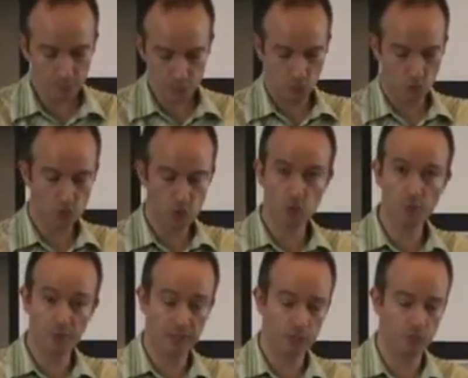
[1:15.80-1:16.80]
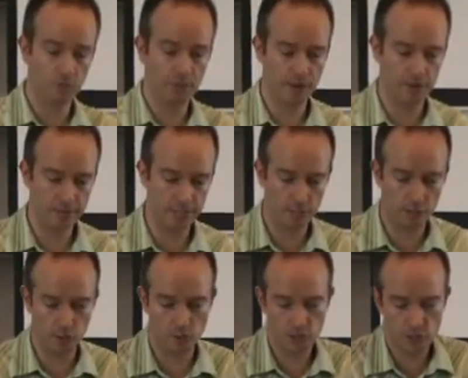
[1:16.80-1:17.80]
So those are the three potential players, and
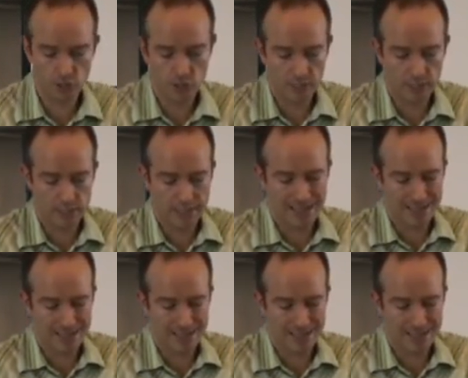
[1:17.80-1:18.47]
the questions you need to